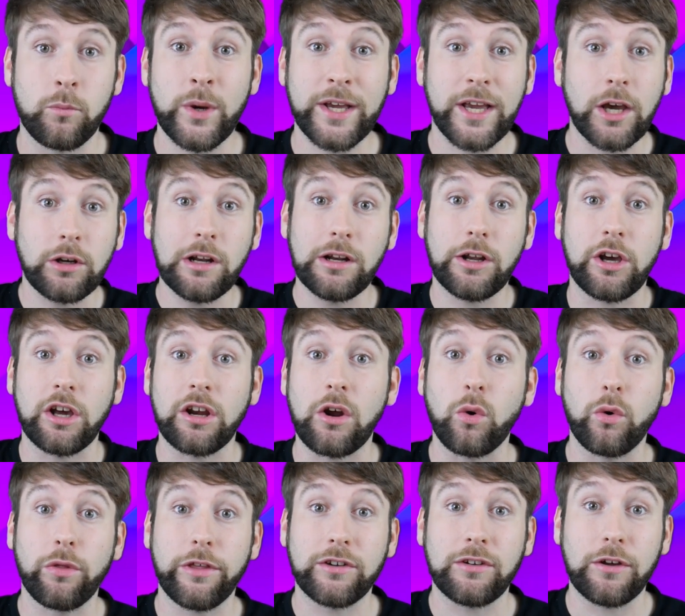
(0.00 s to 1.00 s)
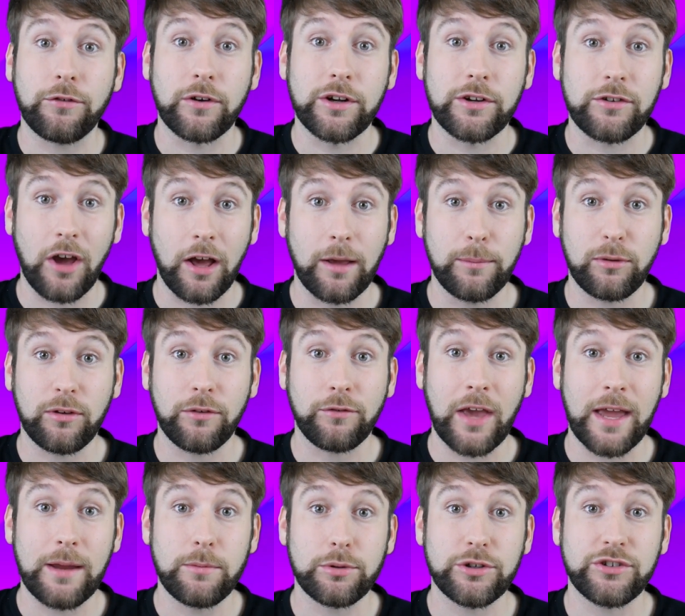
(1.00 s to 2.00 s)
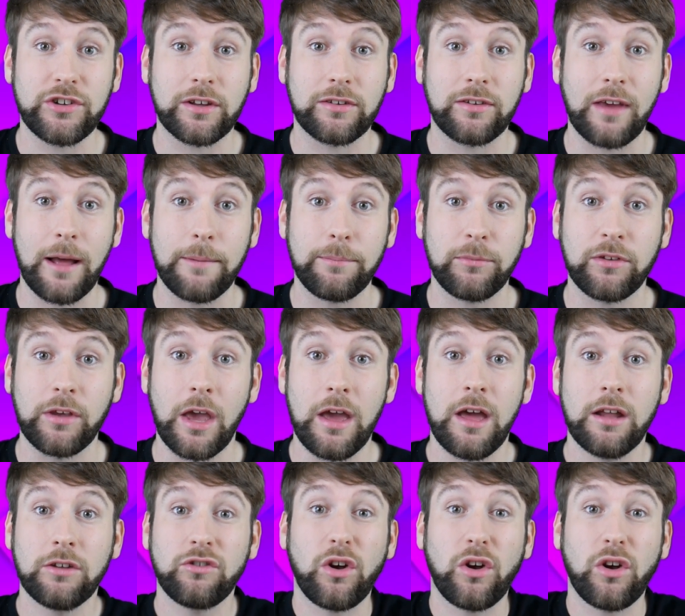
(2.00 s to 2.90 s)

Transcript: We're going to look at all the different types of Cambridge exams,